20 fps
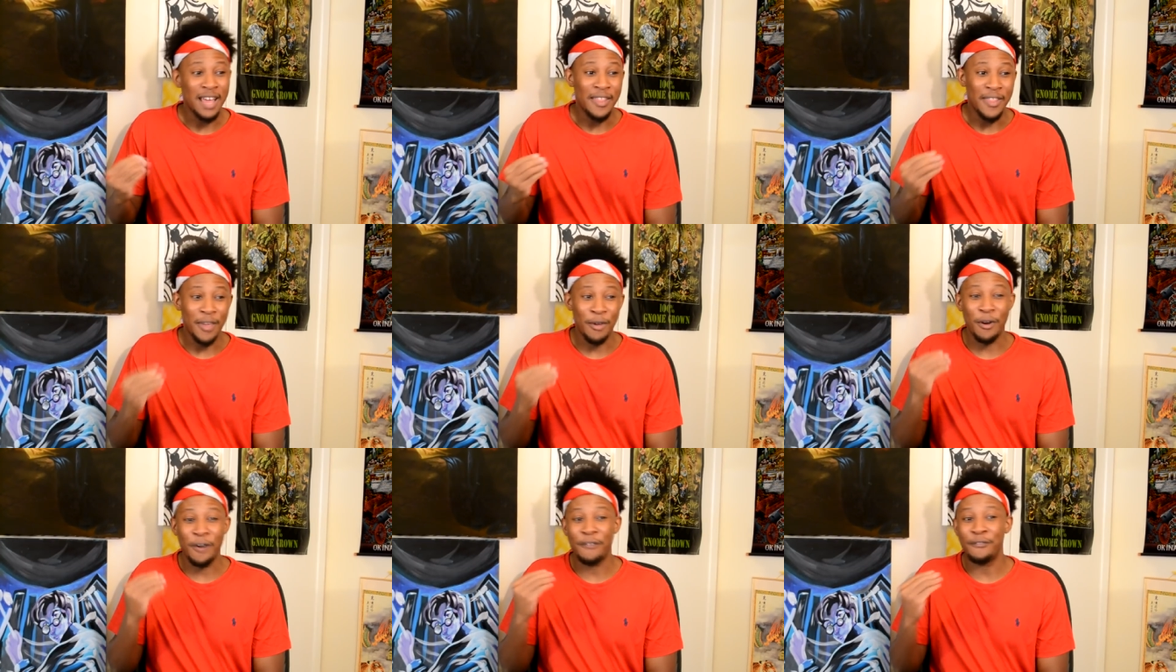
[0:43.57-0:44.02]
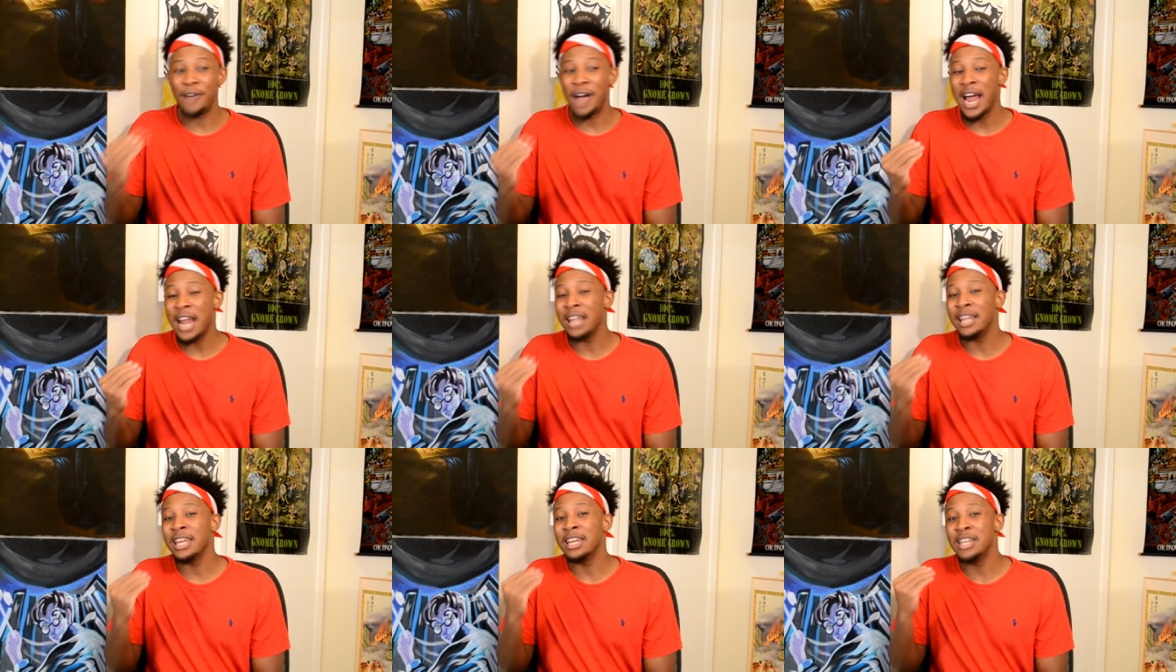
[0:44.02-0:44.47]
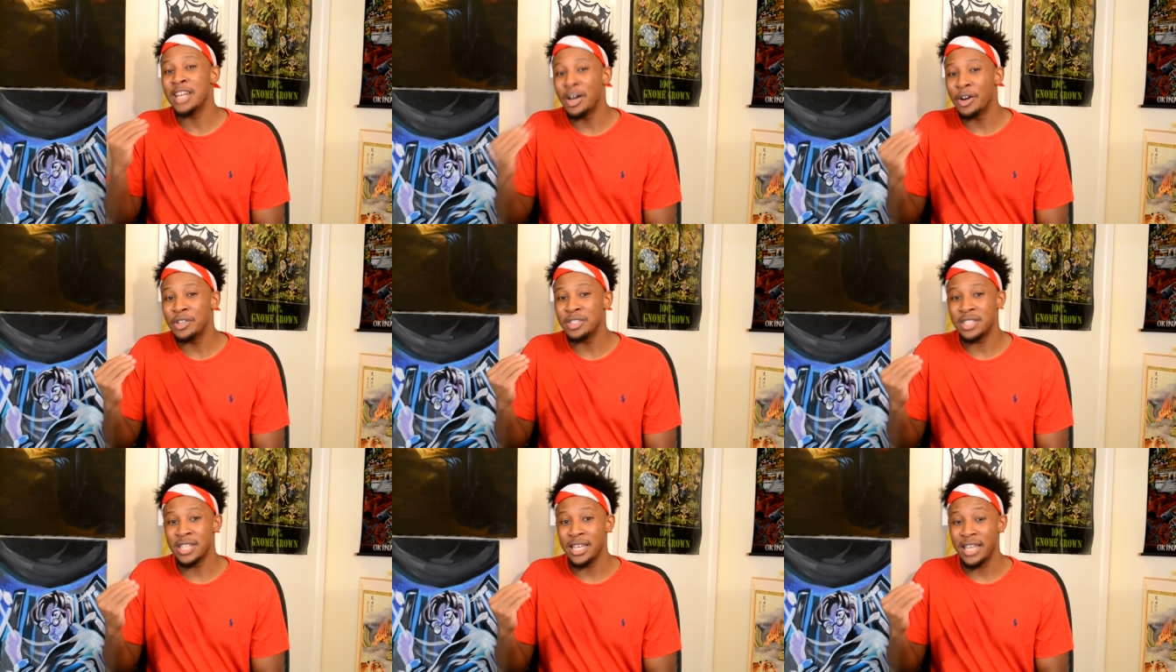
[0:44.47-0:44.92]
They were finally
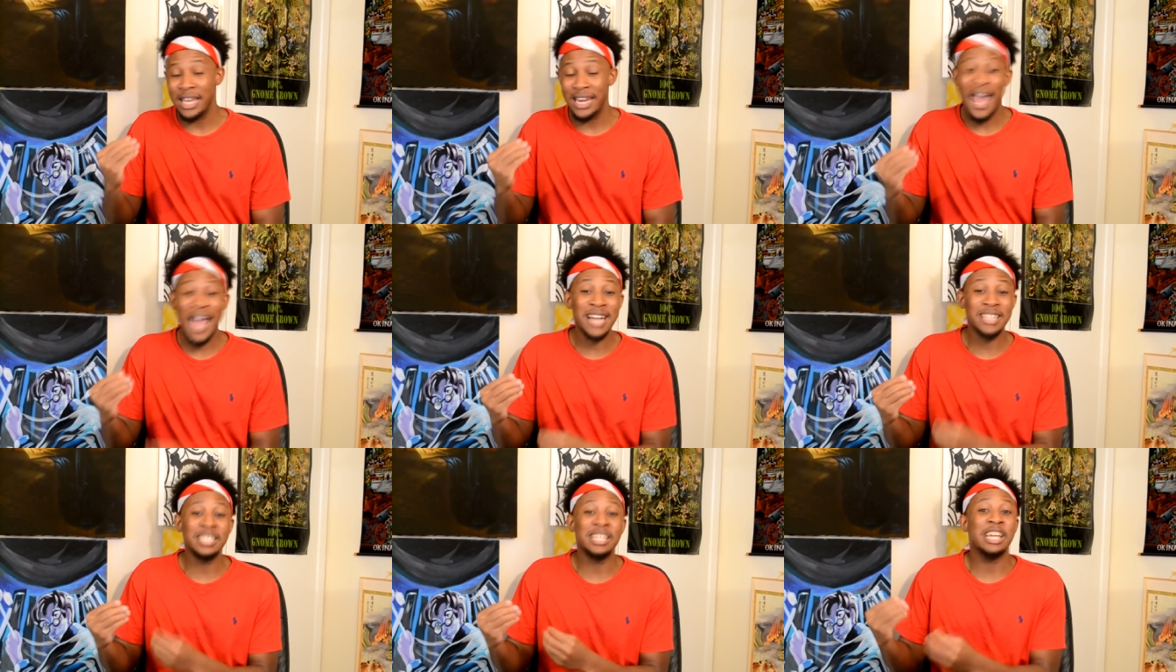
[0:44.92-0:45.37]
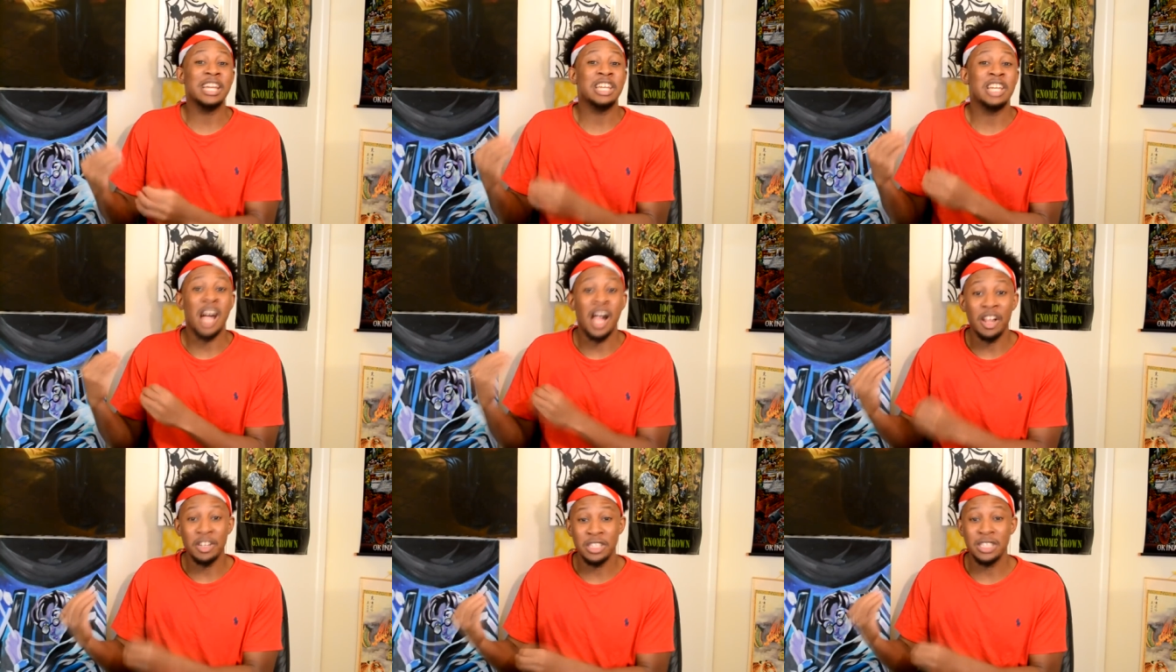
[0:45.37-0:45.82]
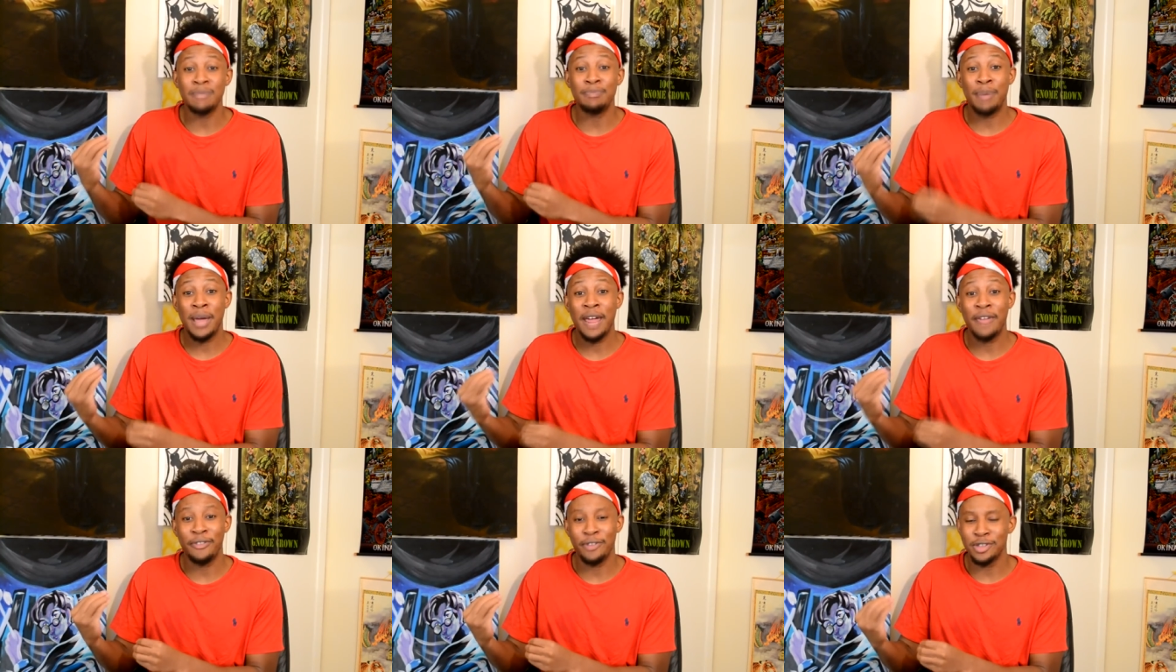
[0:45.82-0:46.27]
noticing and actually acknowledging the
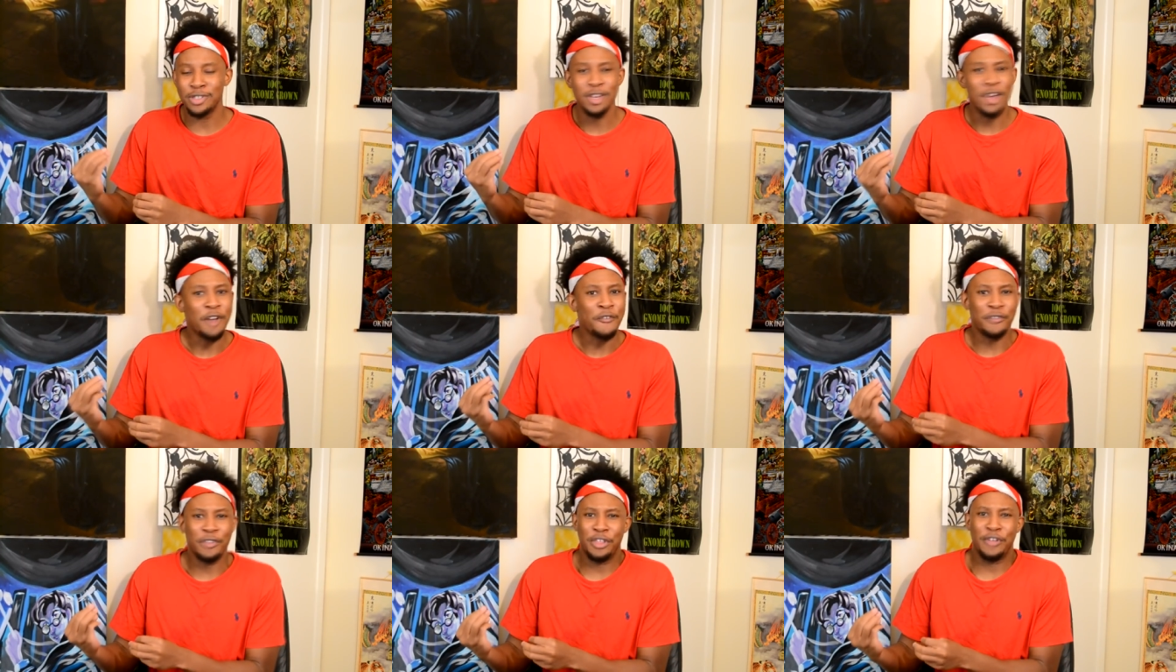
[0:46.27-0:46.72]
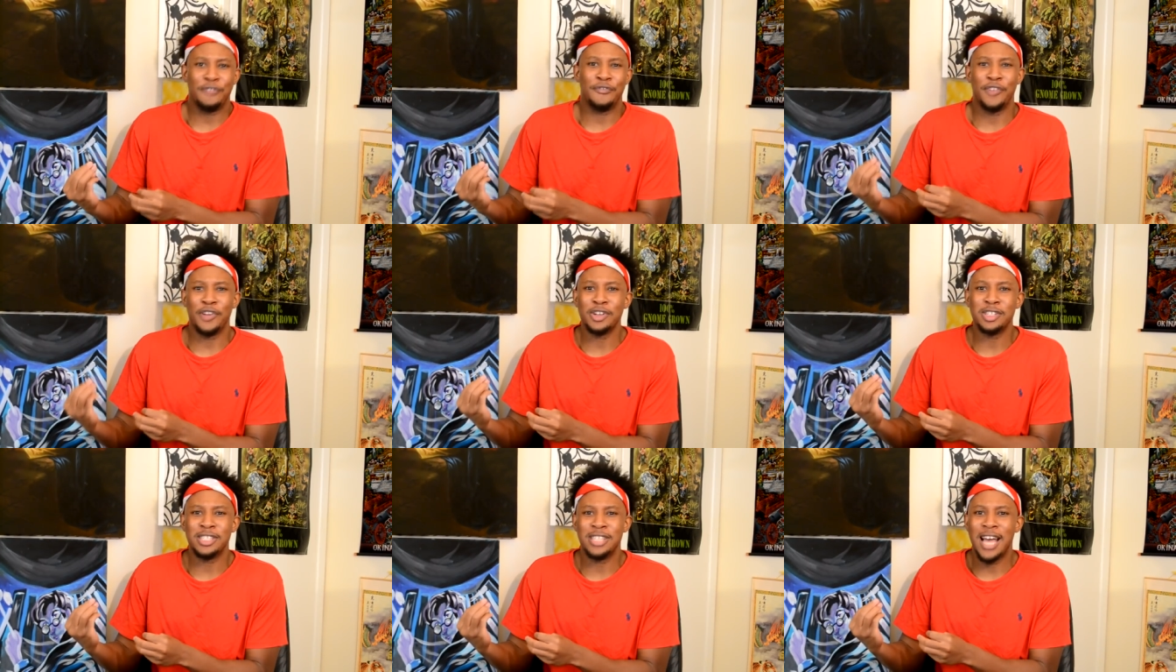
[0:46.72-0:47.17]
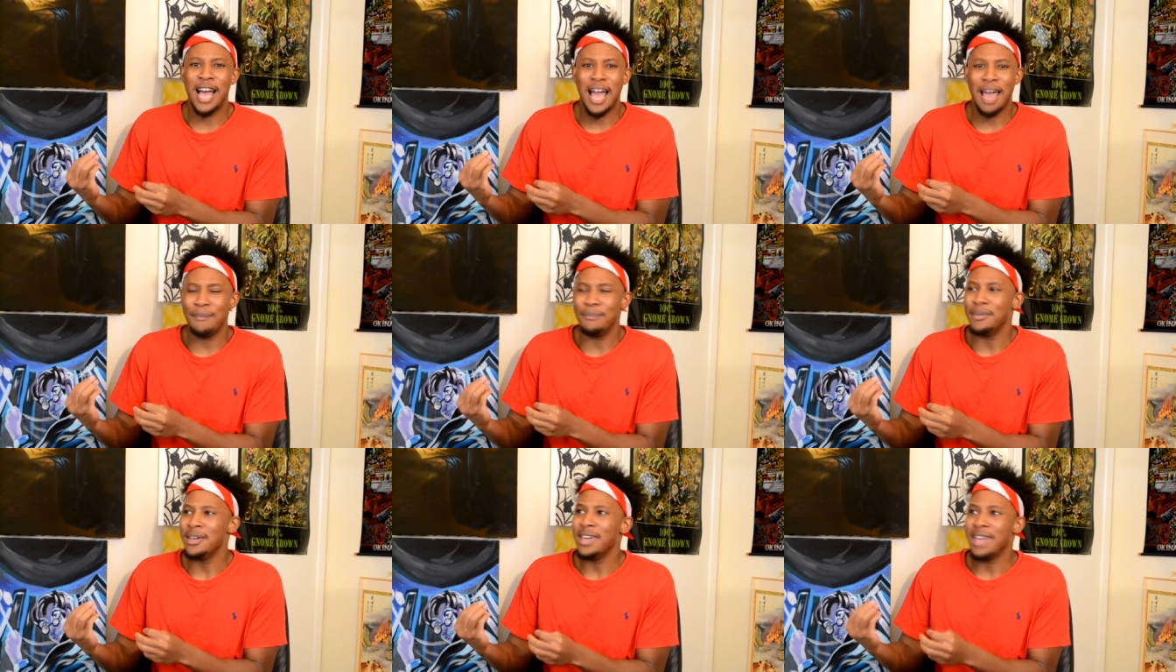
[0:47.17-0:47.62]
Panthers for the first
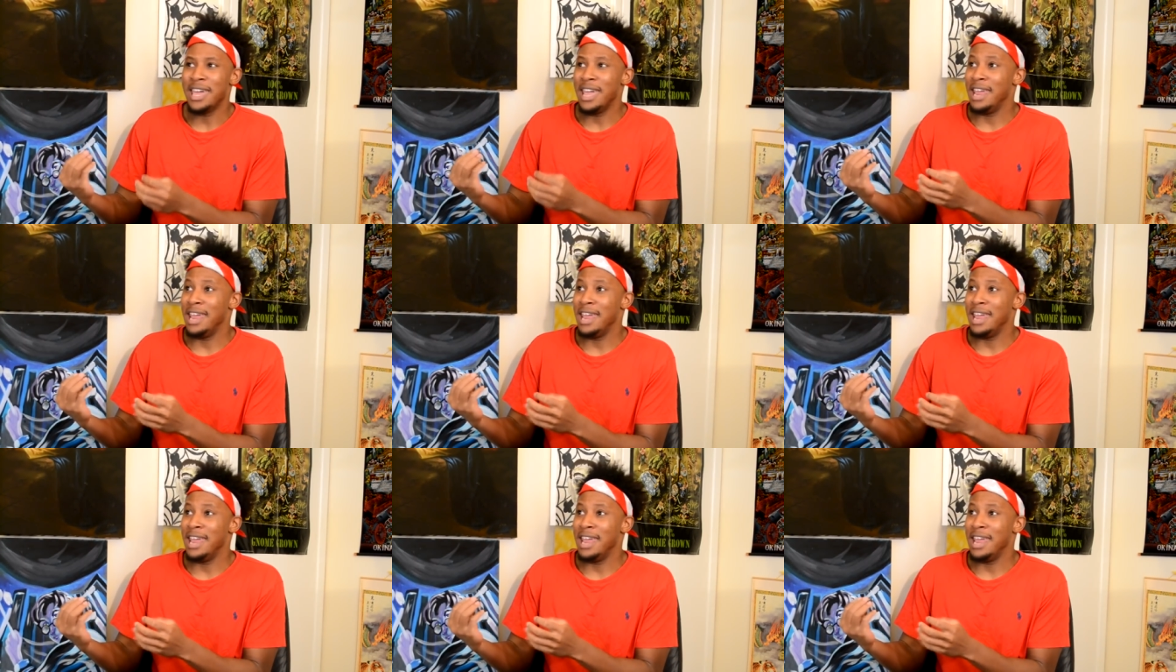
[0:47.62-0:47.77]
time